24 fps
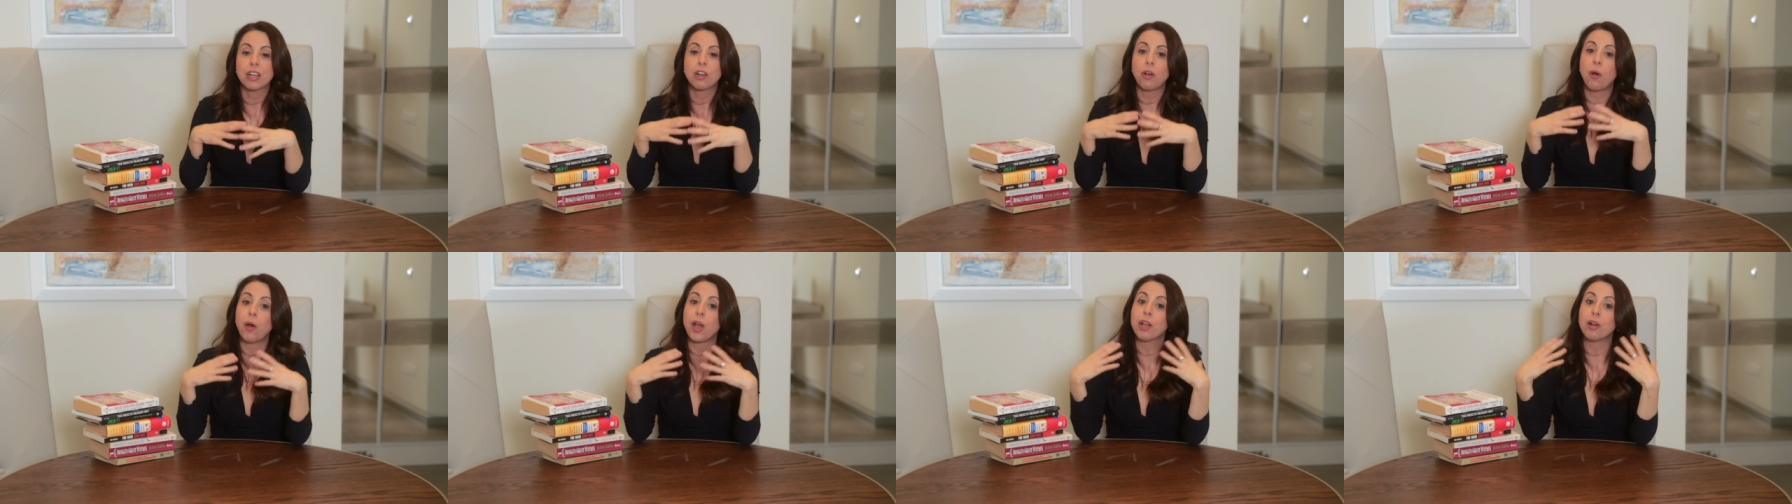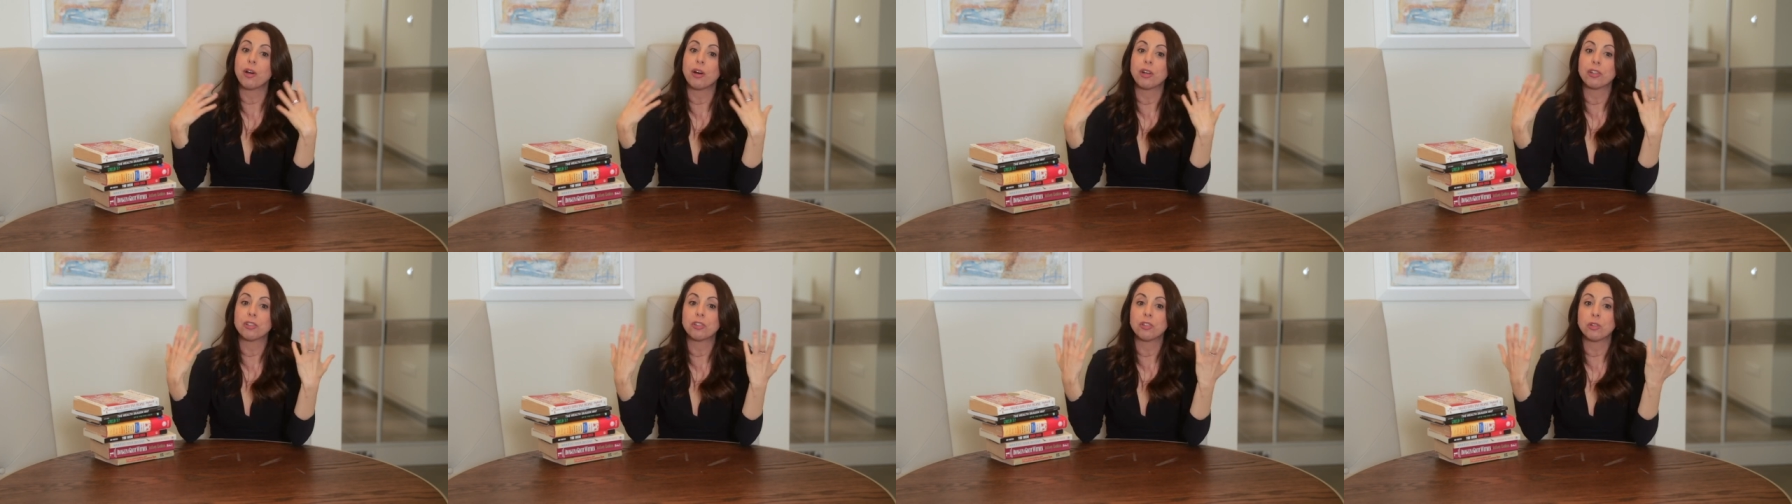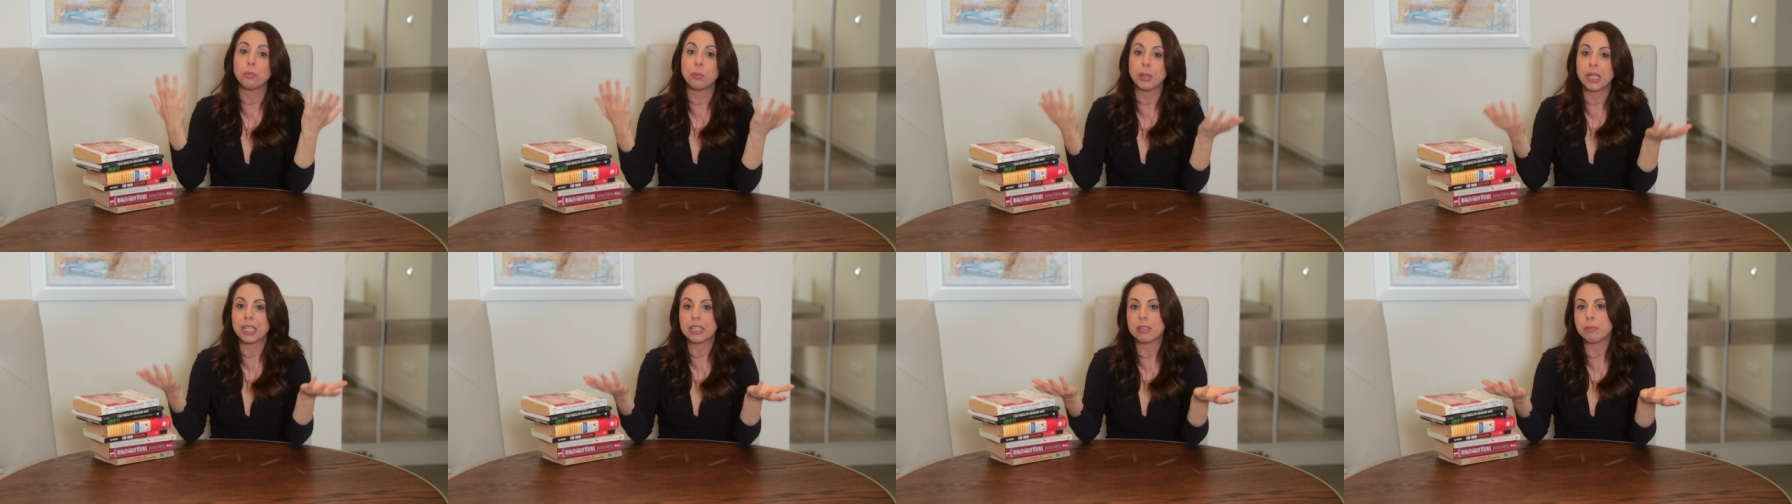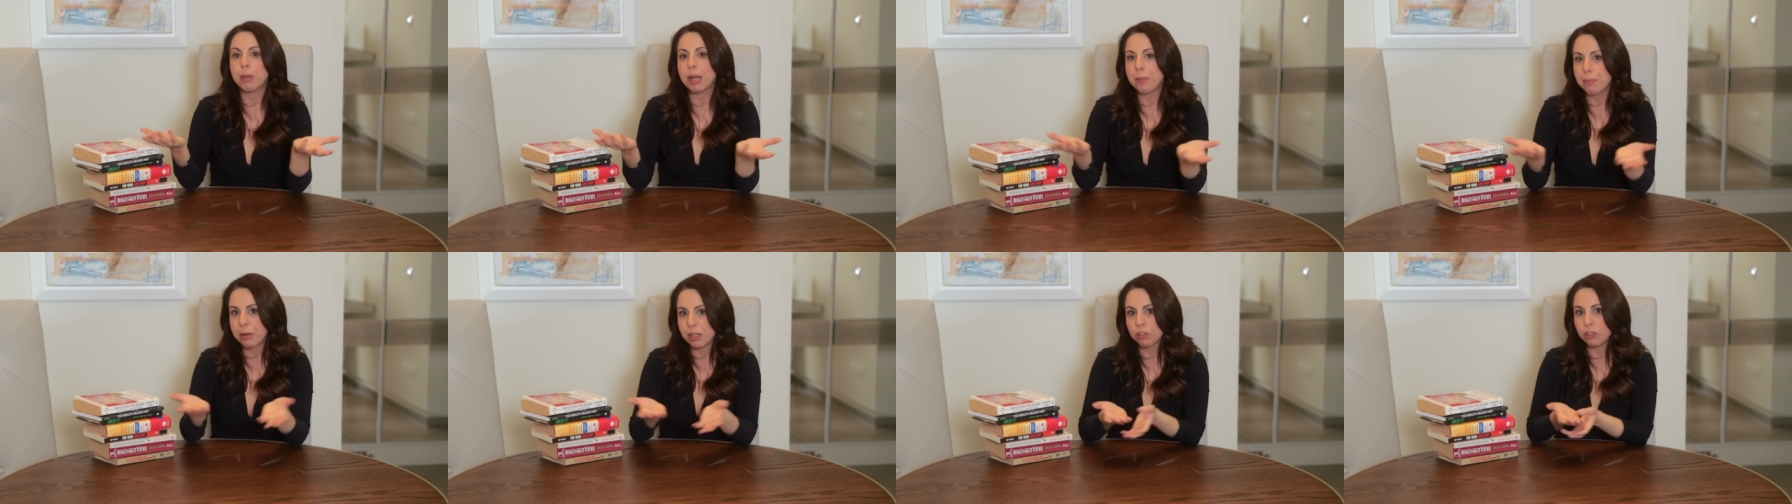going on to build
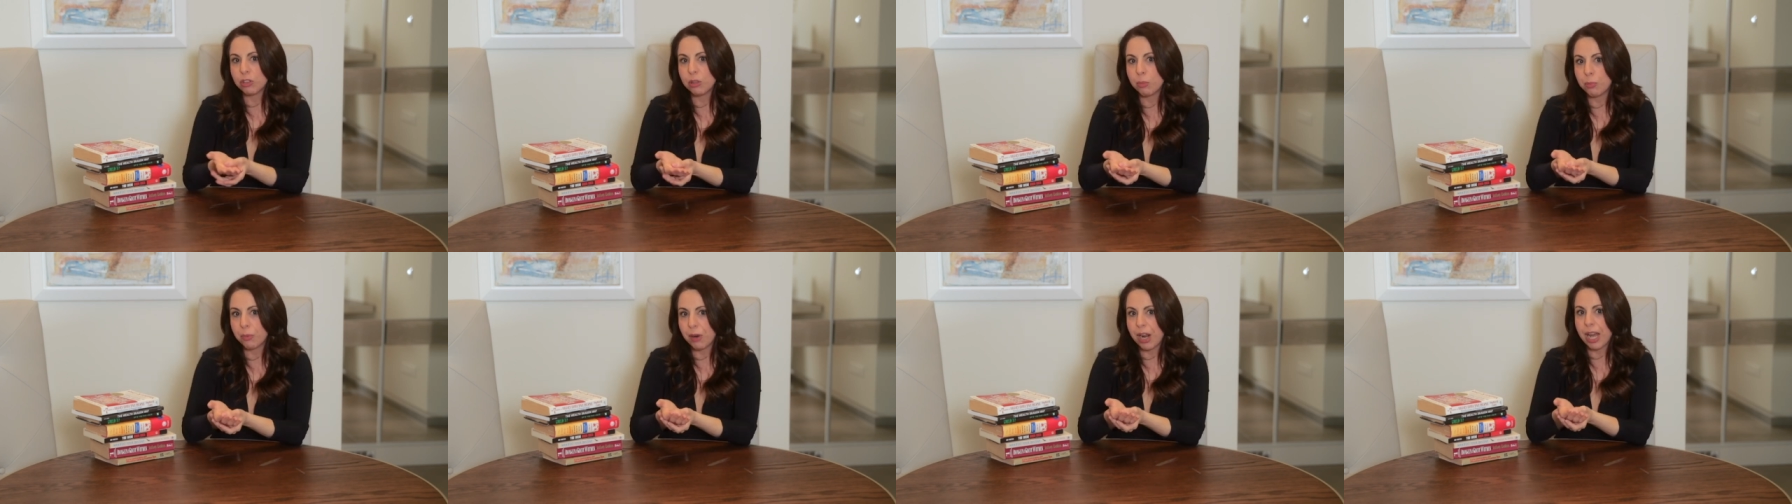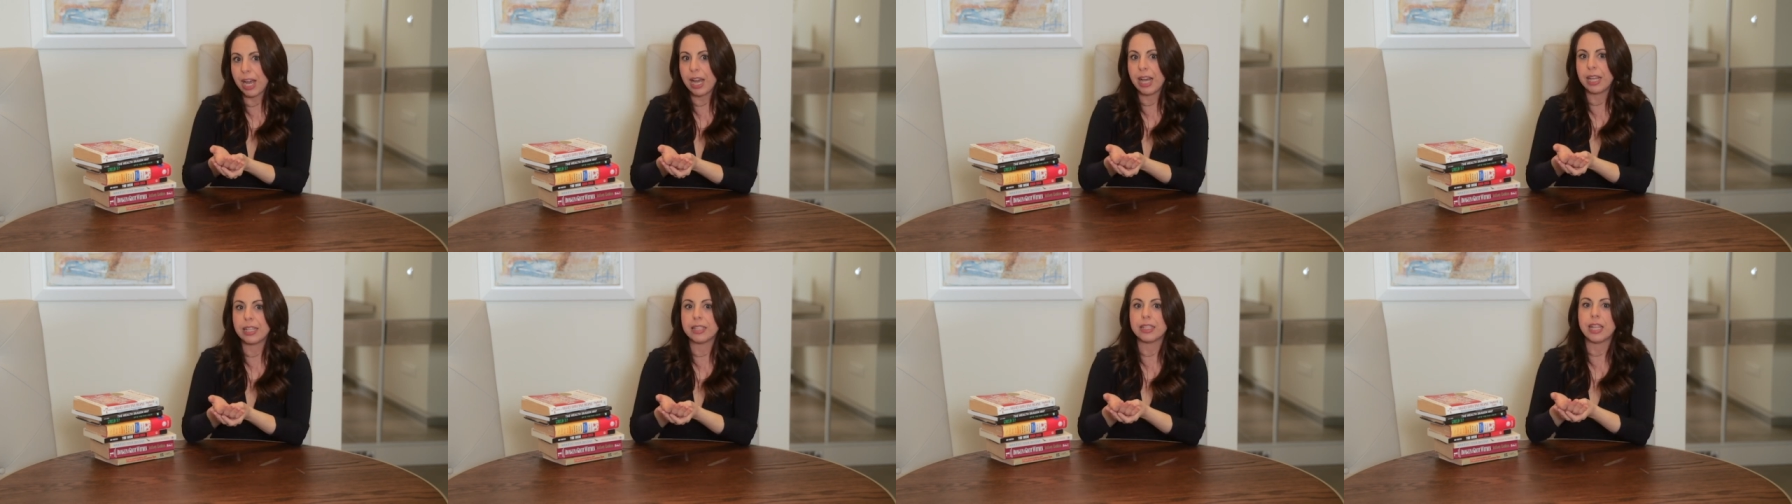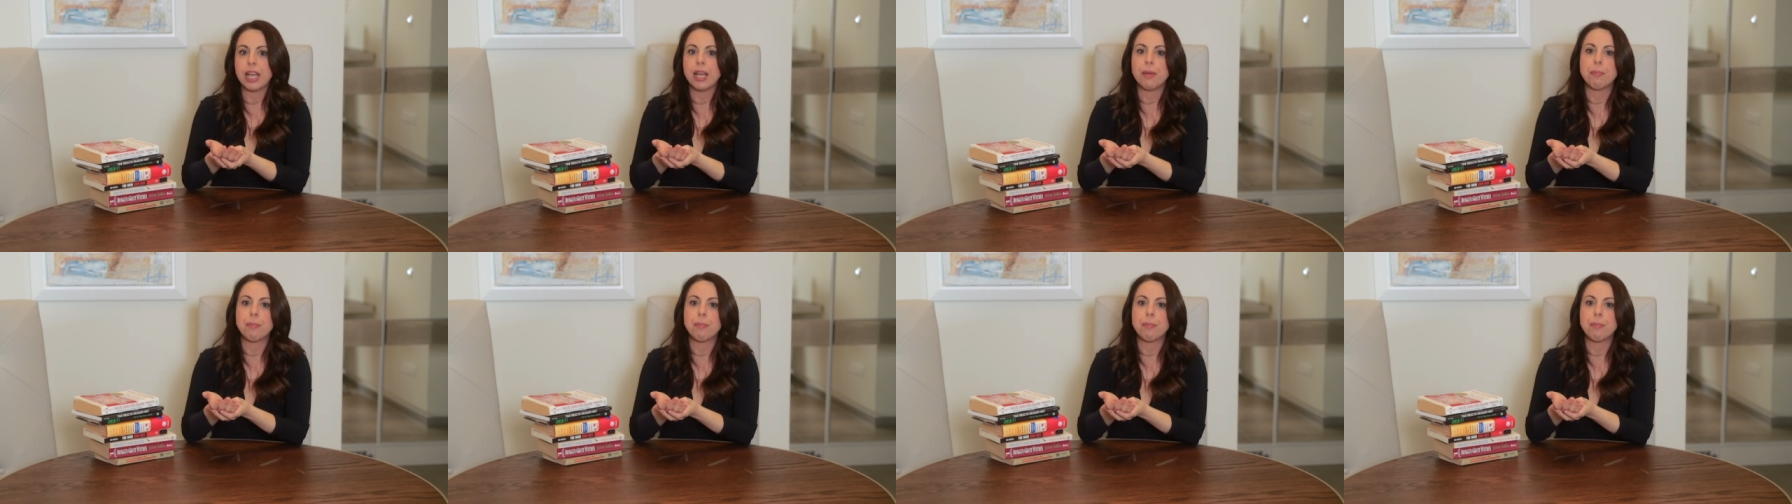my personal brand